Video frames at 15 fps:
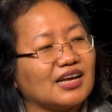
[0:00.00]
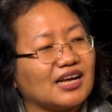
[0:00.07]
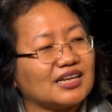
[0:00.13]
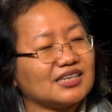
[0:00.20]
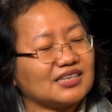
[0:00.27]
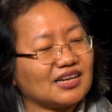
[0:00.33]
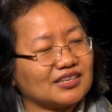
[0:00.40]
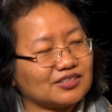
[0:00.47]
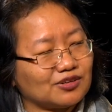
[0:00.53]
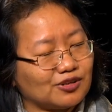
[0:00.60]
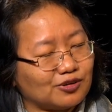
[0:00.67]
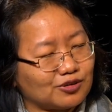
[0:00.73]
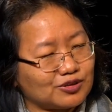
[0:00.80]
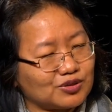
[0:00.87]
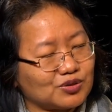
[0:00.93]
And it has a
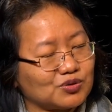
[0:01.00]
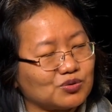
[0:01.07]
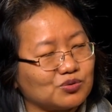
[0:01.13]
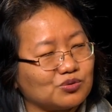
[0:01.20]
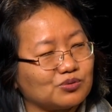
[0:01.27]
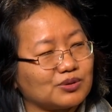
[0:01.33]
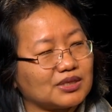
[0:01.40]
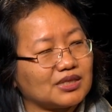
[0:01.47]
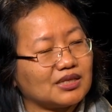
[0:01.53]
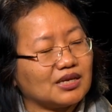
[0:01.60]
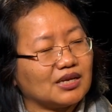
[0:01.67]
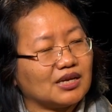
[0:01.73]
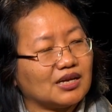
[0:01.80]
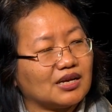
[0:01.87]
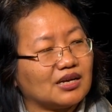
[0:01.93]
lot to do with,
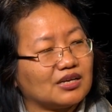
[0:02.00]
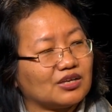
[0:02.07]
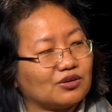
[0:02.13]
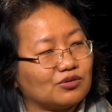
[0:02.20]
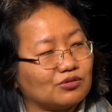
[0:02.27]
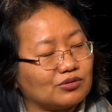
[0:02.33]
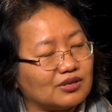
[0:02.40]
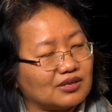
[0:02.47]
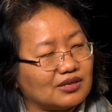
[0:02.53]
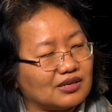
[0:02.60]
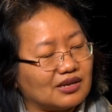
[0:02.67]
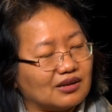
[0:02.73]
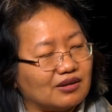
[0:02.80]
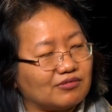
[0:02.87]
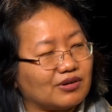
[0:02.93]
the
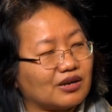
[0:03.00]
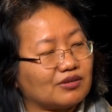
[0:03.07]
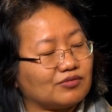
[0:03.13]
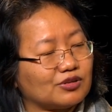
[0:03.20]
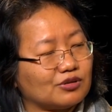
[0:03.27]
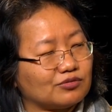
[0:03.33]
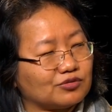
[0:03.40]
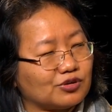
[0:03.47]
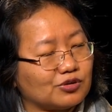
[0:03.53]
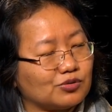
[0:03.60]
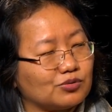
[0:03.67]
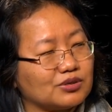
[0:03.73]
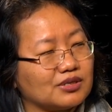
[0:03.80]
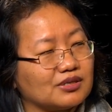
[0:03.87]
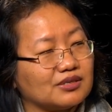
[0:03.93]
arrival of
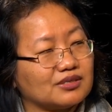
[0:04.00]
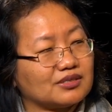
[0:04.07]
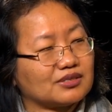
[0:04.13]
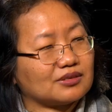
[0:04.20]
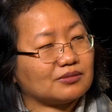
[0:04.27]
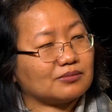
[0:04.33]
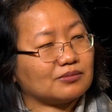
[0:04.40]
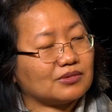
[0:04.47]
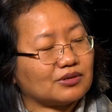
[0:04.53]
colonialism,